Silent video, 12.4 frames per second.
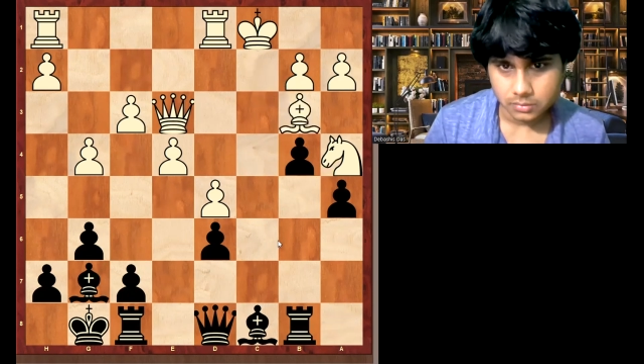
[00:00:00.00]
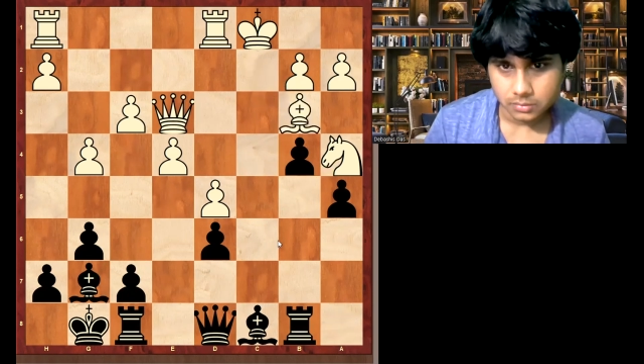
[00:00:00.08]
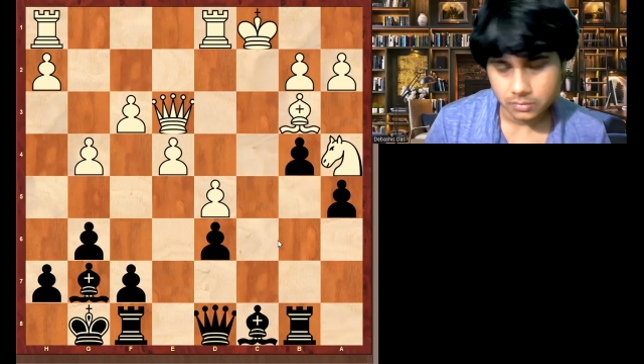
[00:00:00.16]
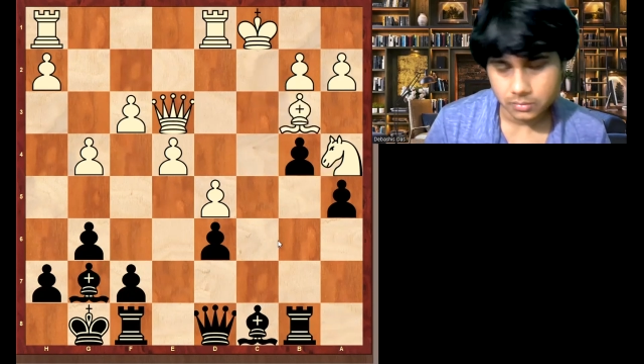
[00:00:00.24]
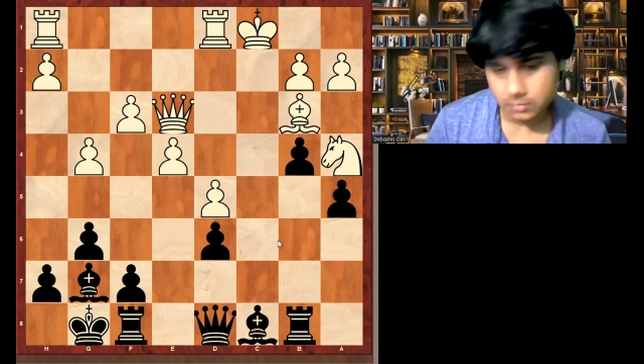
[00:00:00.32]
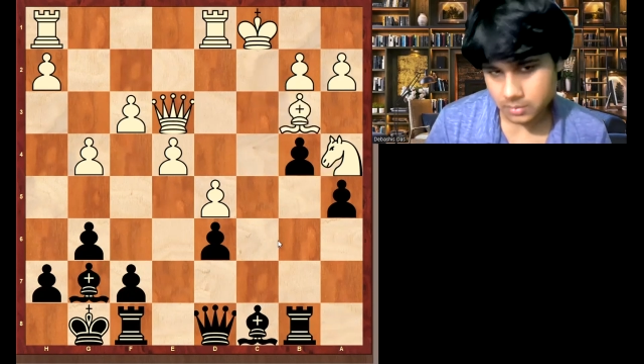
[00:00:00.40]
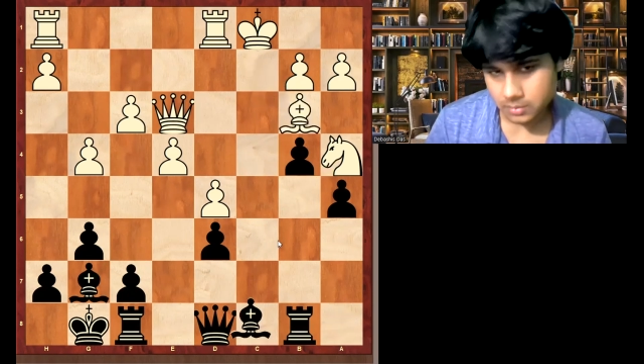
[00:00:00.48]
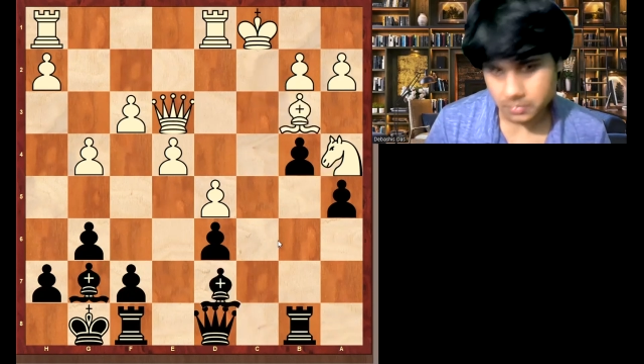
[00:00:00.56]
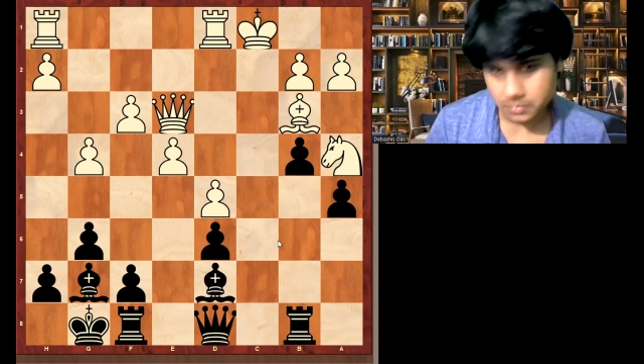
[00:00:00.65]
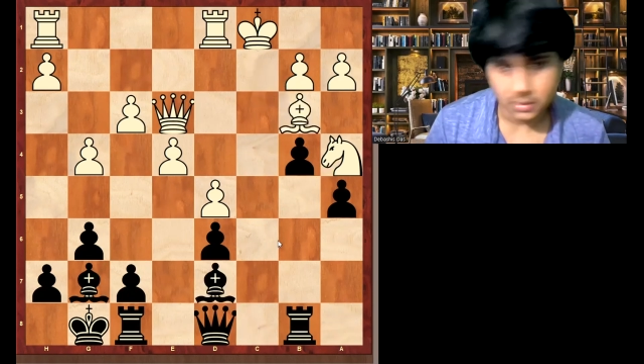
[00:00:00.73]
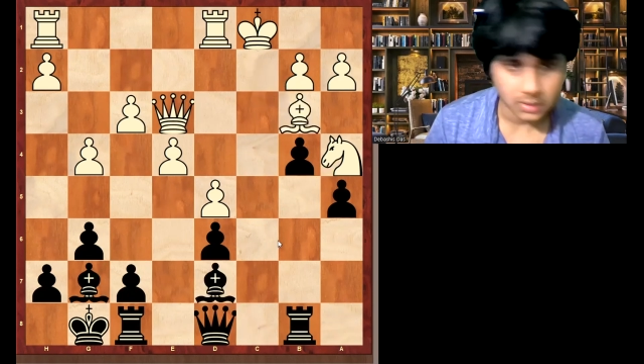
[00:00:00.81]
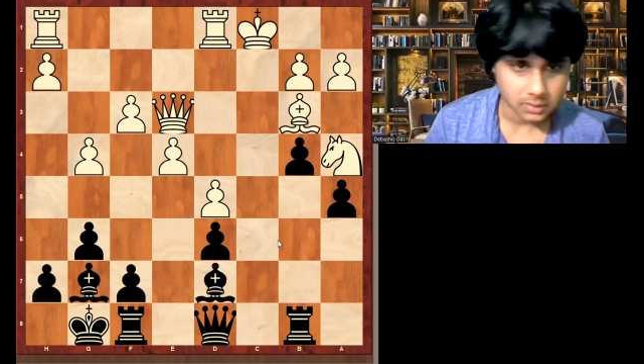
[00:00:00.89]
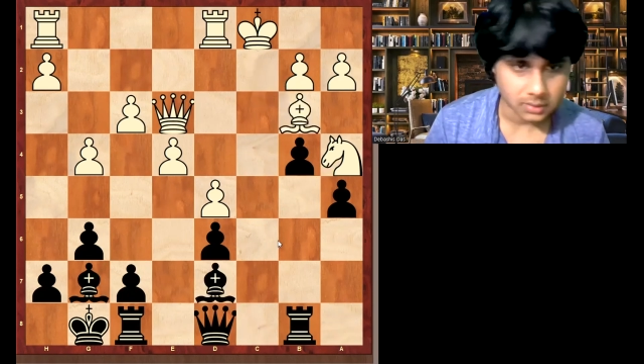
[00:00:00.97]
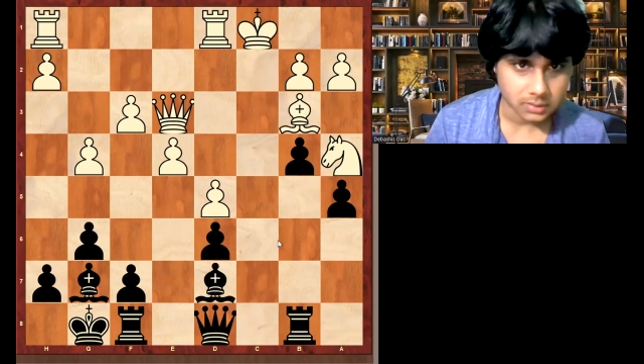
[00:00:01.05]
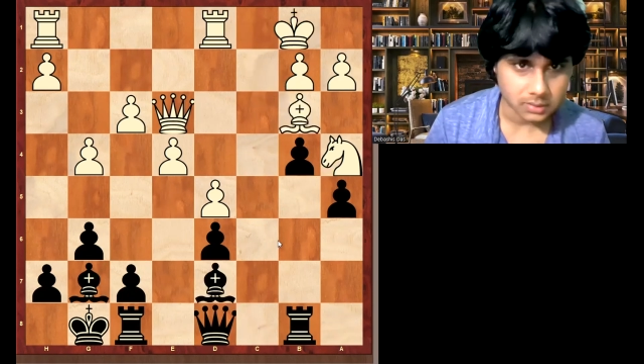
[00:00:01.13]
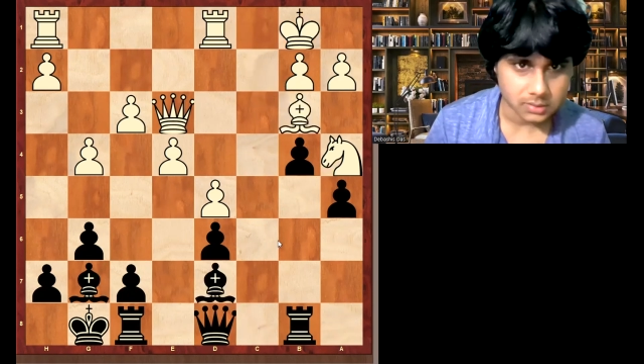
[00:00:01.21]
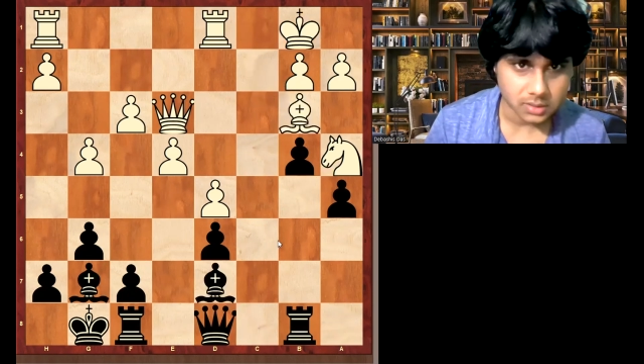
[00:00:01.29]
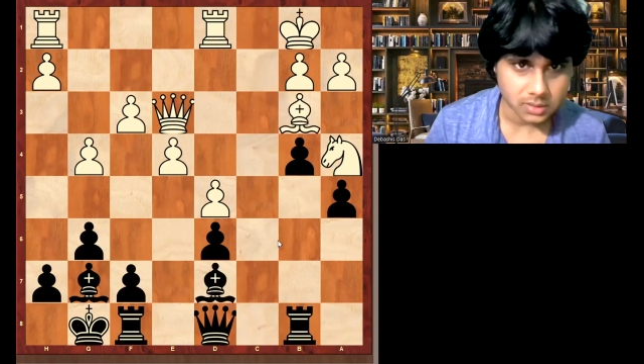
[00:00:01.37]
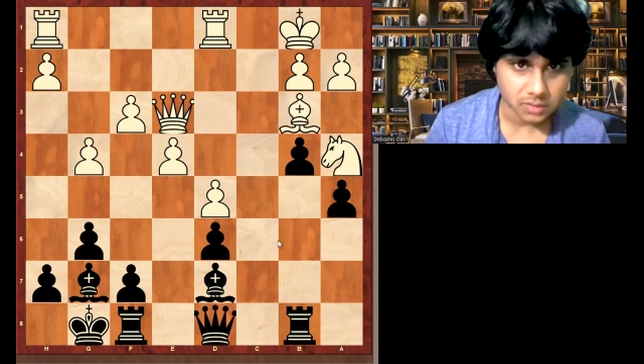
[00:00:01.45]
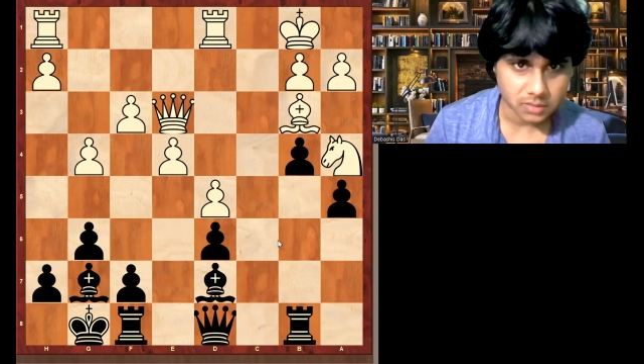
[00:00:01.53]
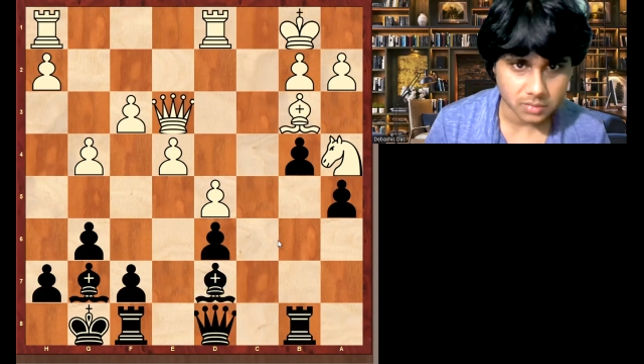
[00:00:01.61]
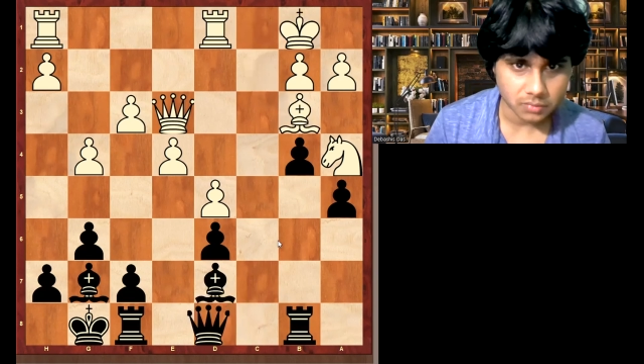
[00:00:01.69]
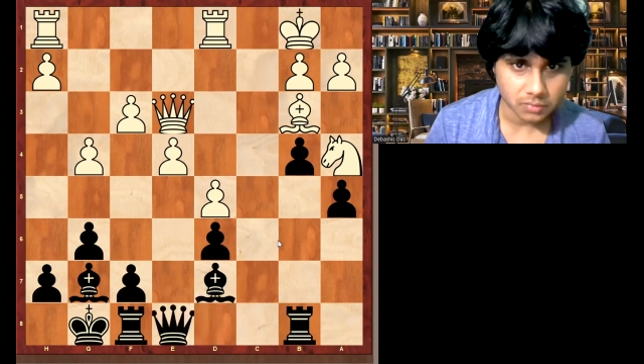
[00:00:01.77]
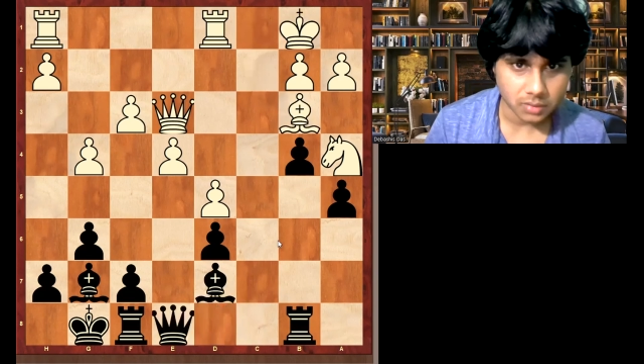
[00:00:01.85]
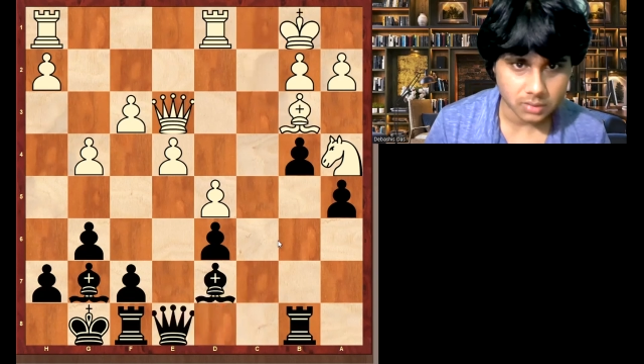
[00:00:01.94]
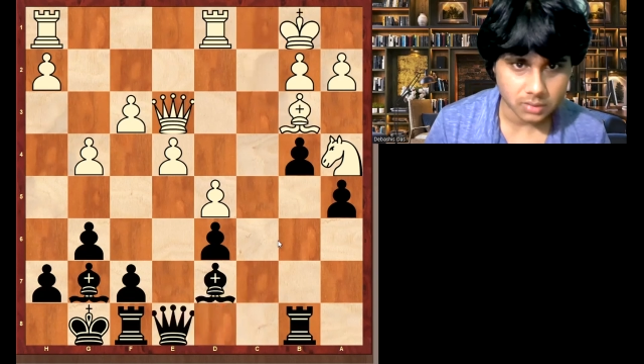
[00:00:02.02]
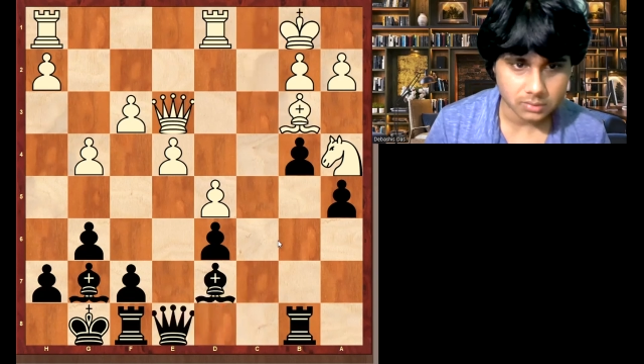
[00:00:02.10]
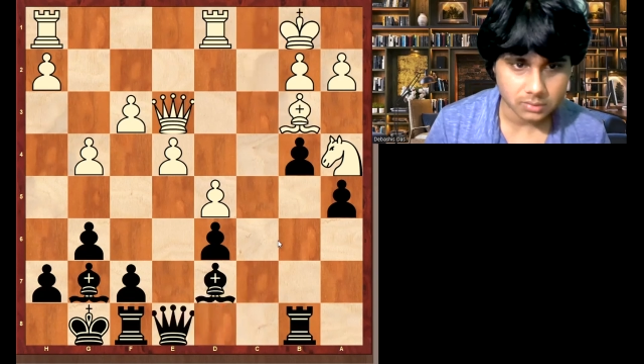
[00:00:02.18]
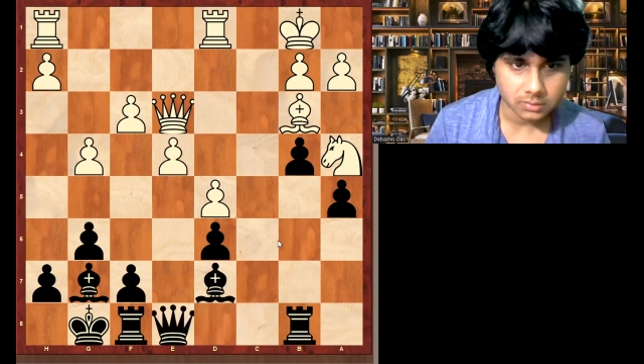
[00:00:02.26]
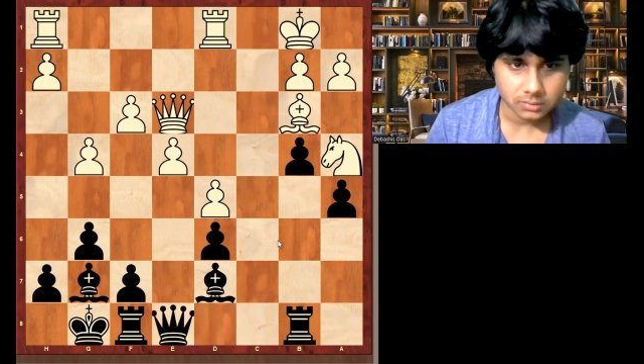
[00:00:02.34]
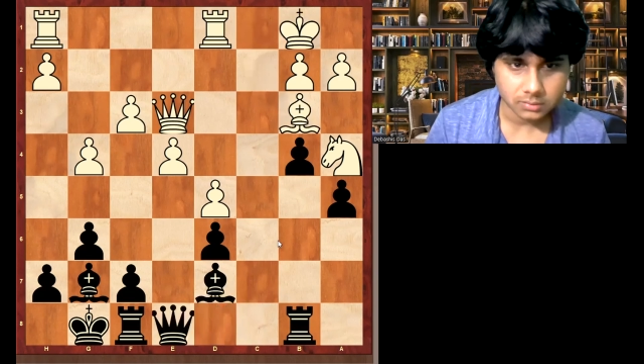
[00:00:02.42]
So he played like this, king b1,